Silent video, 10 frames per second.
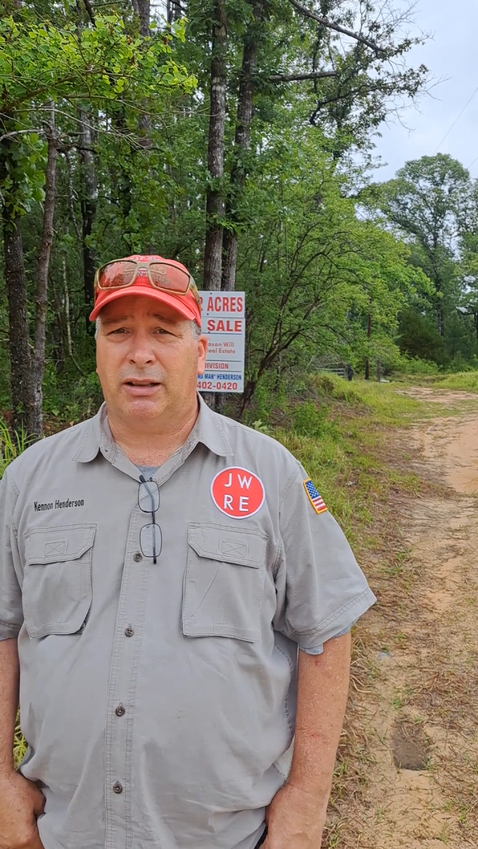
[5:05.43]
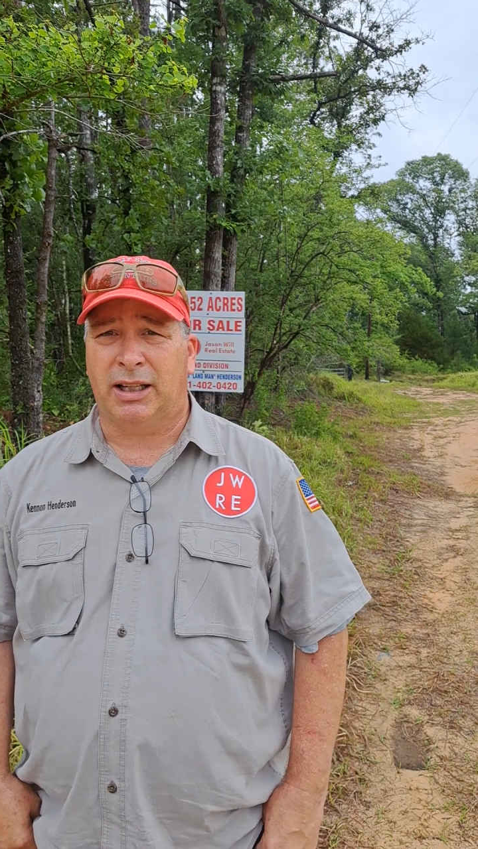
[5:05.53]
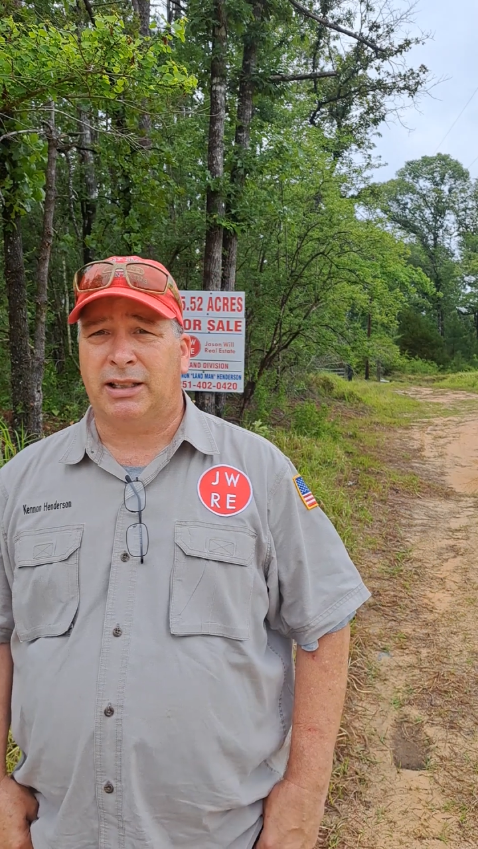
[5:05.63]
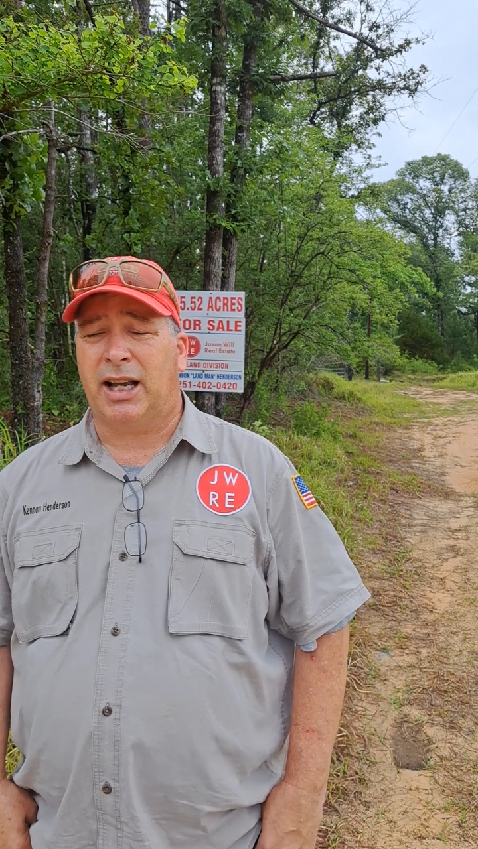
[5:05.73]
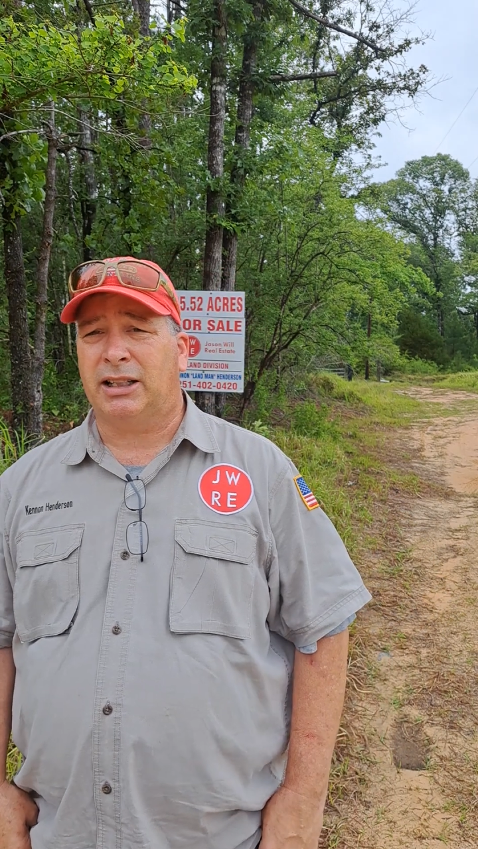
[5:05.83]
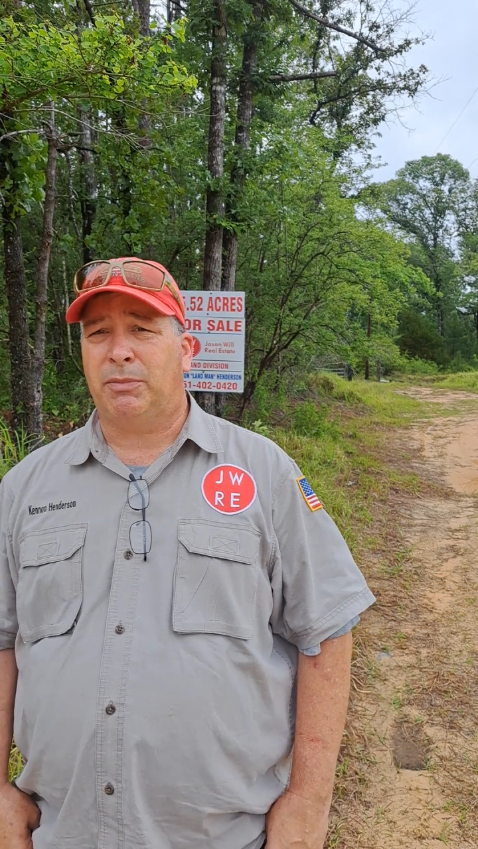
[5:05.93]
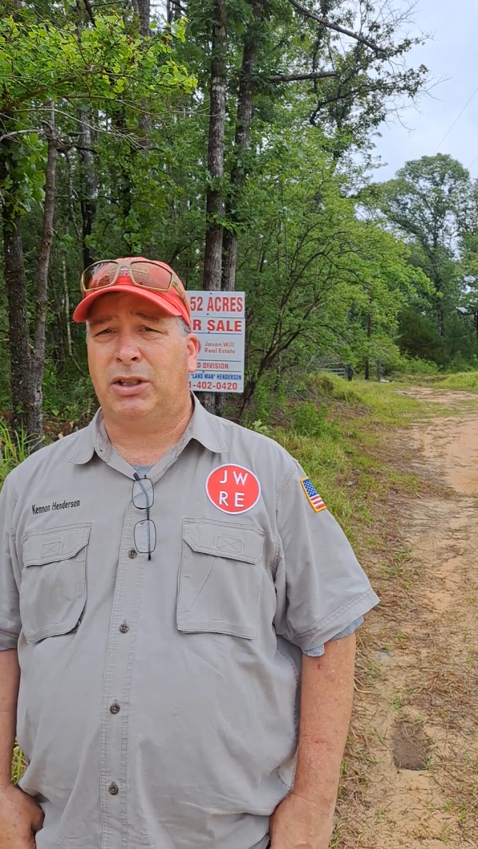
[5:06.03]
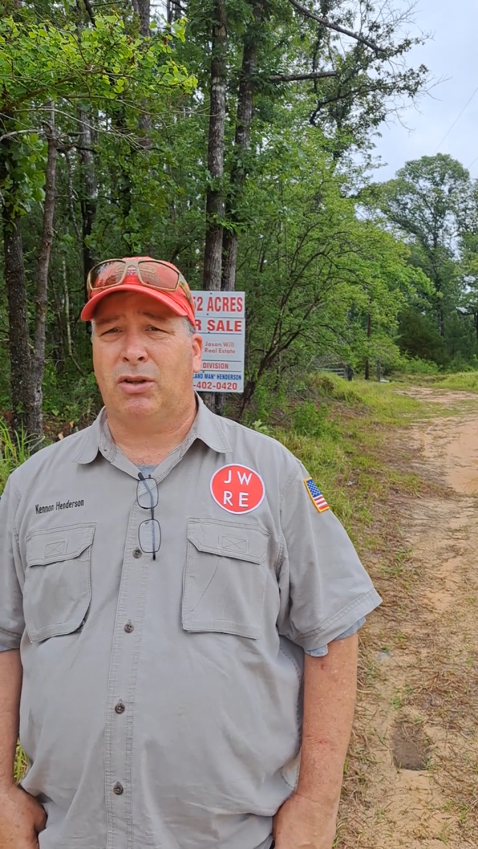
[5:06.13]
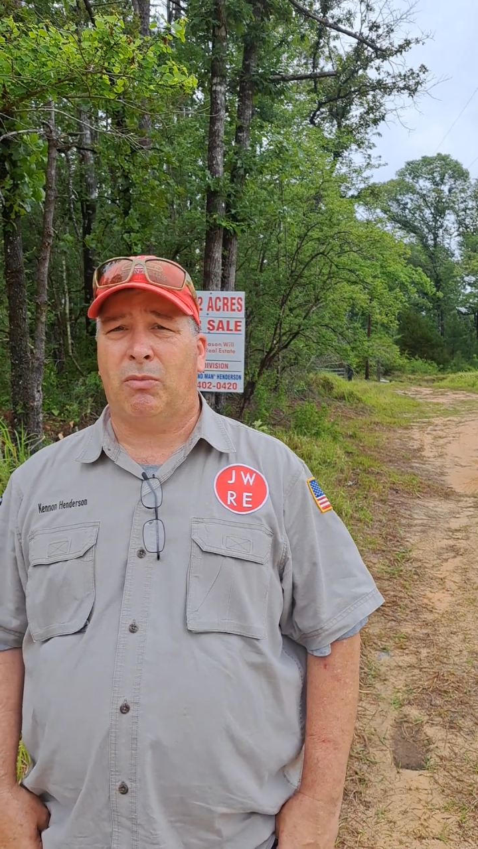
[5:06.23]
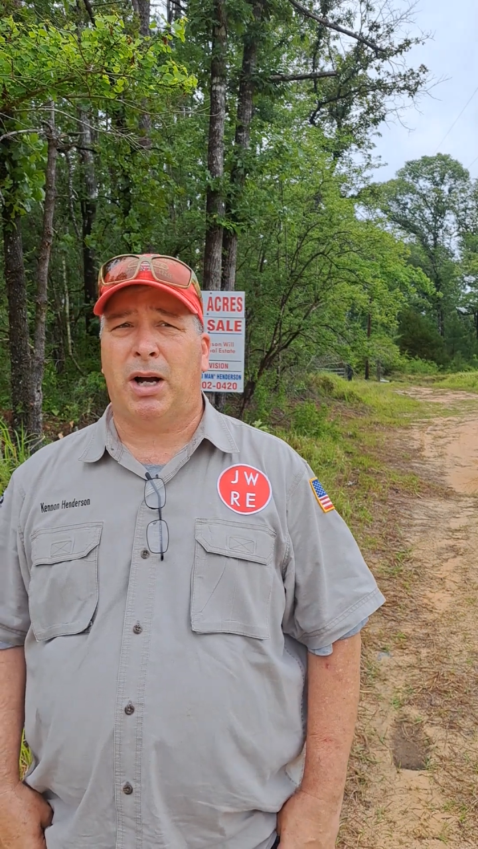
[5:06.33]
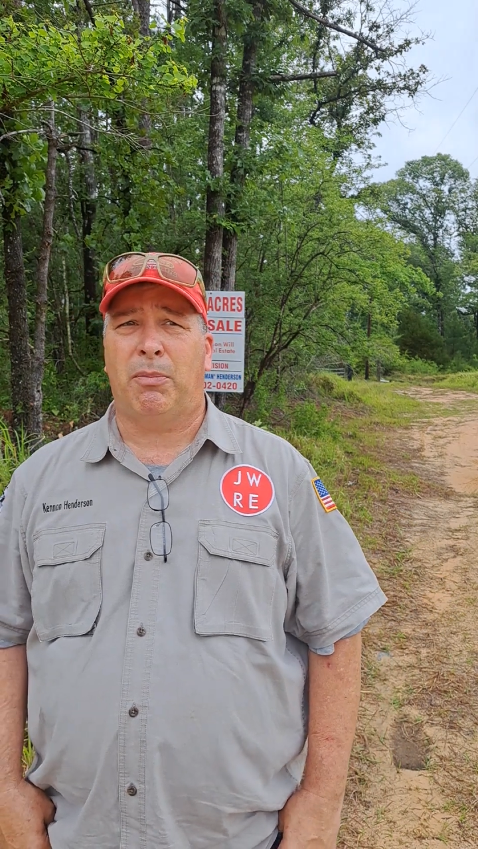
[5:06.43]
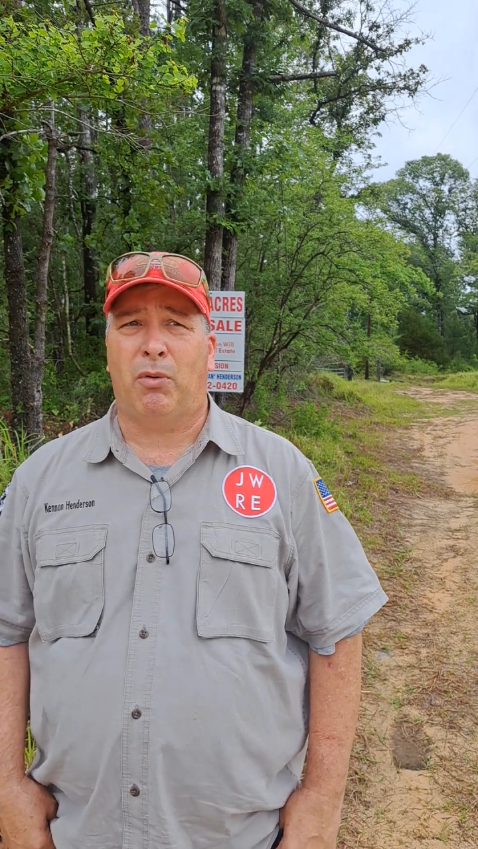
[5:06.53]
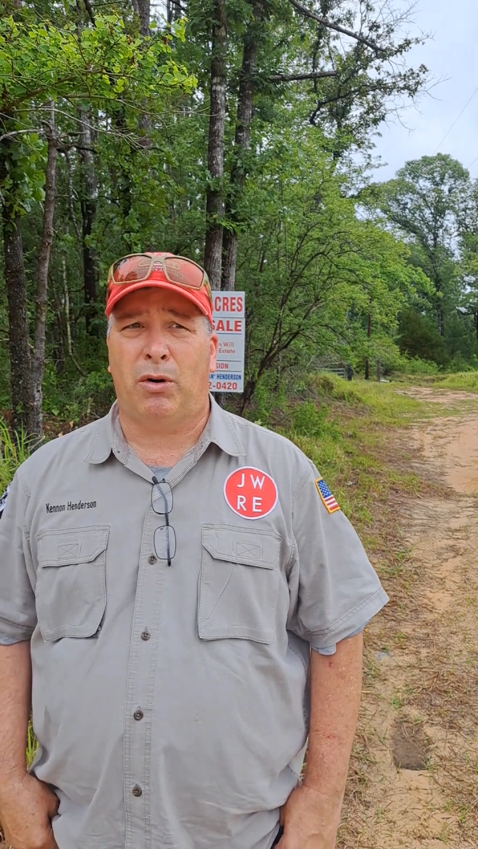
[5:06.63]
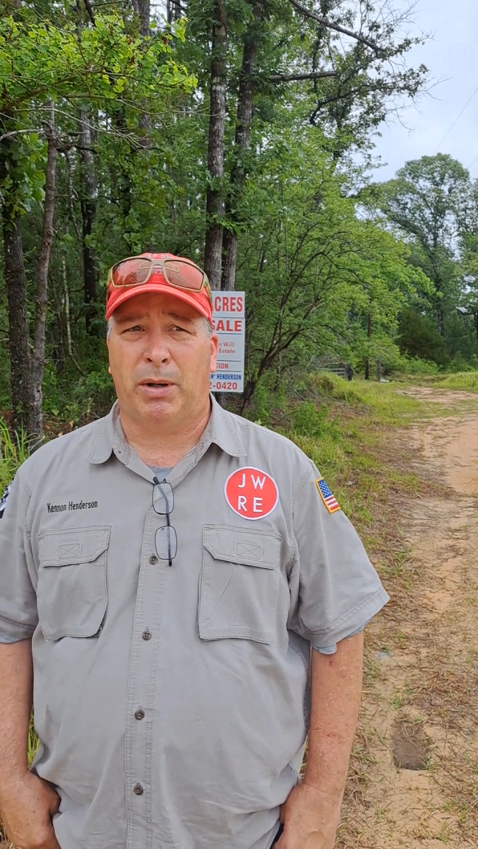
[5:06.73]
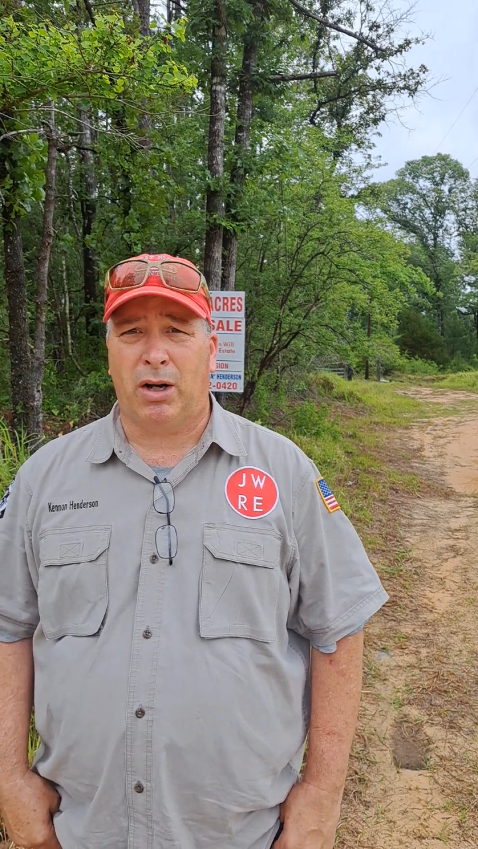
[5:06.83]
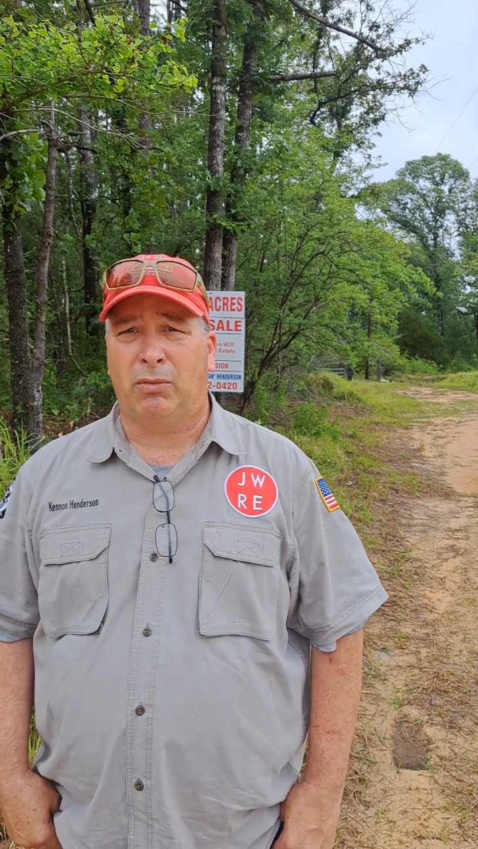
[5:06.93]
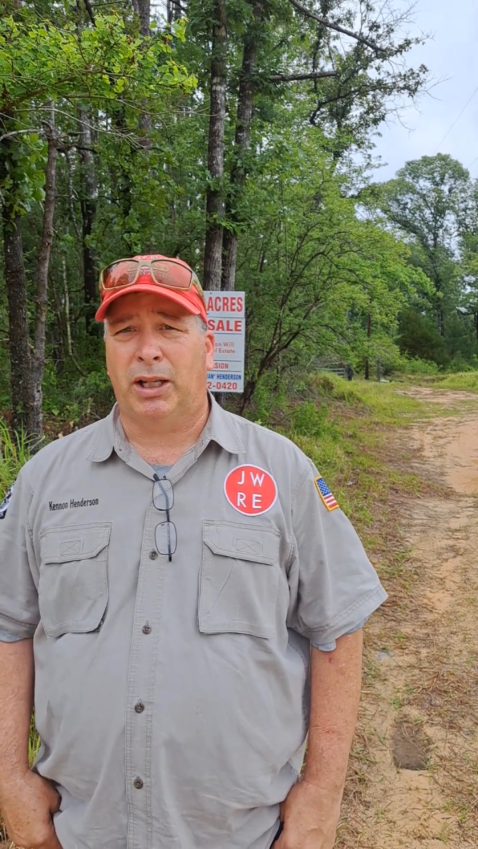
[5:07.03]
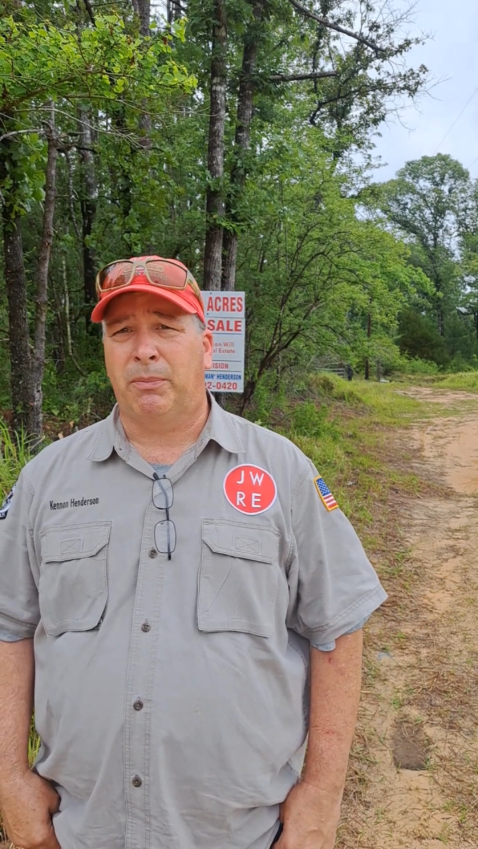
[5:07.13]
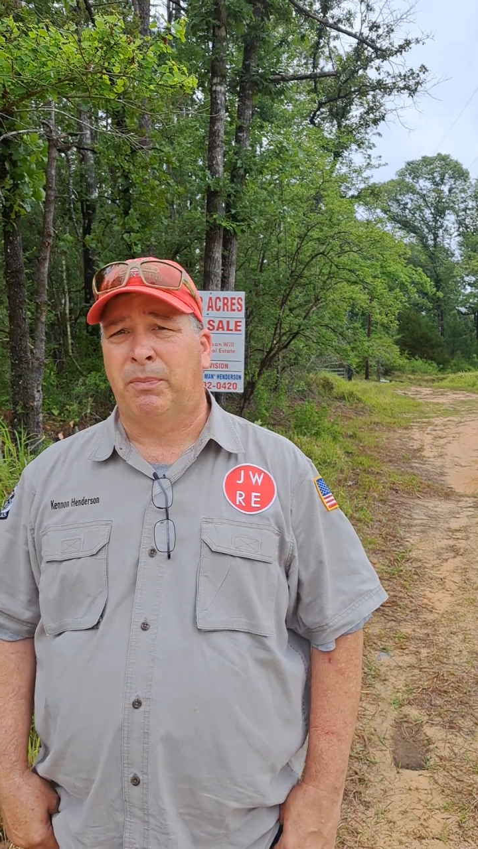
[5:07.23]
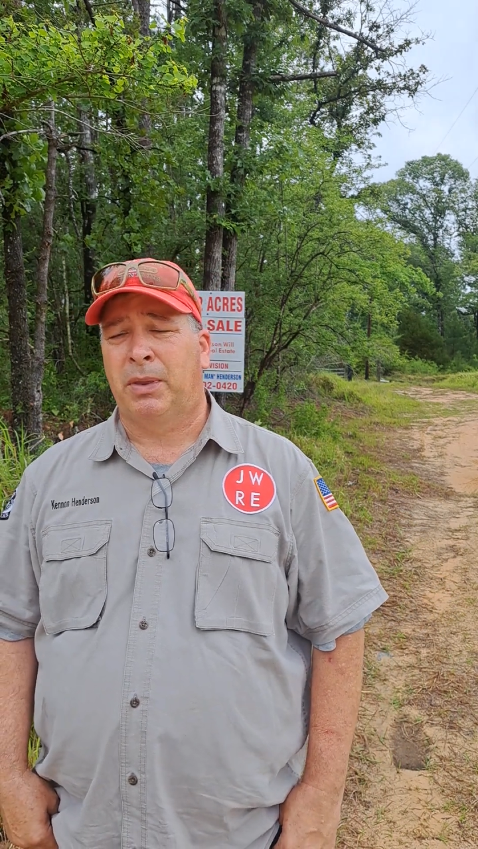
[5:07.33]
that this has to be shown by appointment only.